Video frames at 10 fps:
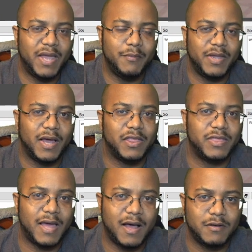maybe
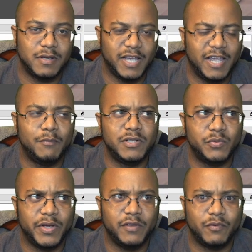1,000, in
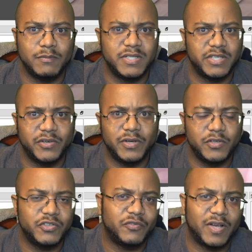between from
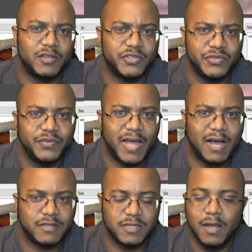0 to around
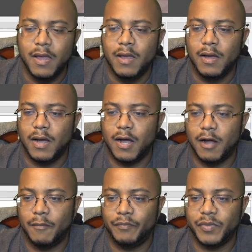2,000
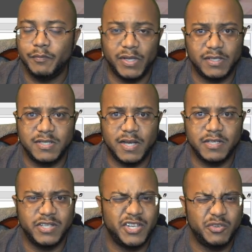
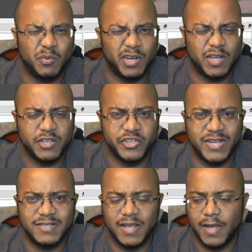milliseconds that you want to
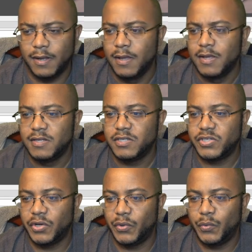adjust that.
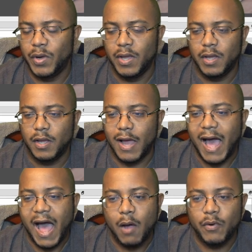So
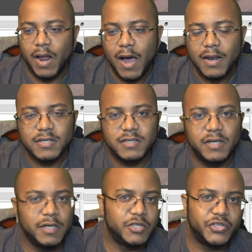I would
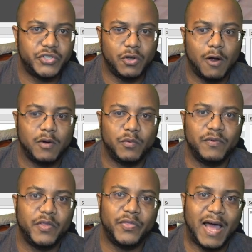honestly start
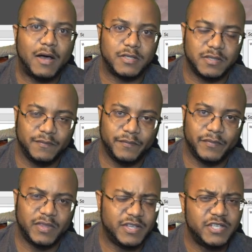with 1,000,
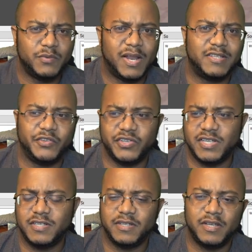and this is what I
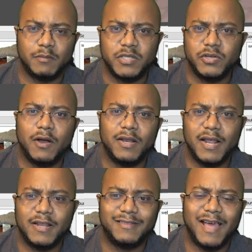suggested to him. Start it
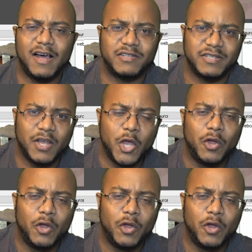at 1,000,